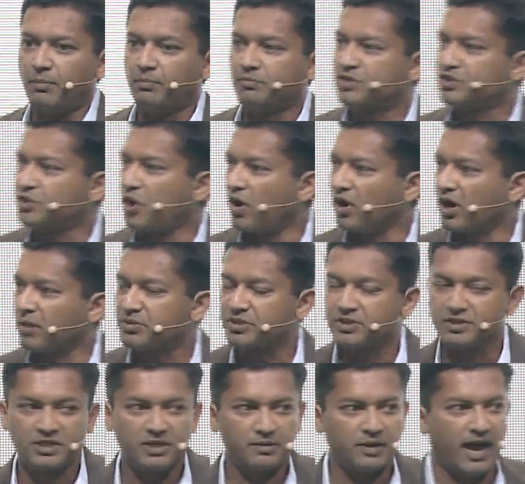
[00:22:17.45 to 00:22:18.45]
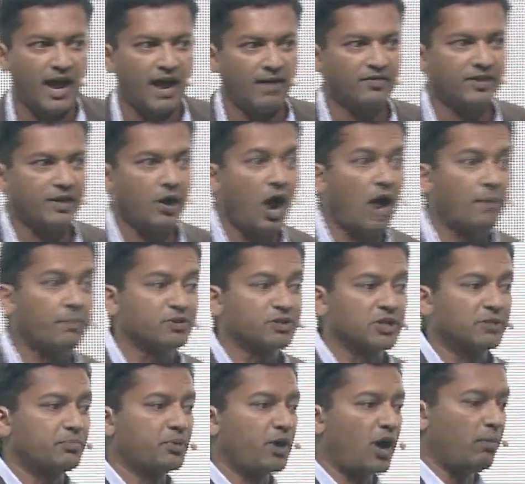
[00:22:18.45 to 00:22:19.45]
Startups have the
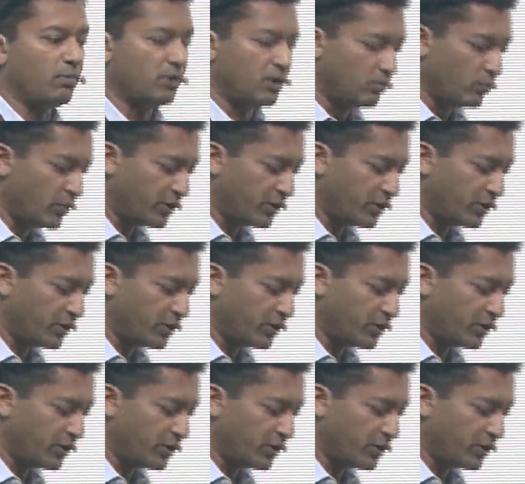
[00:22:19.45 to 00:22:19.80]
opposite problem,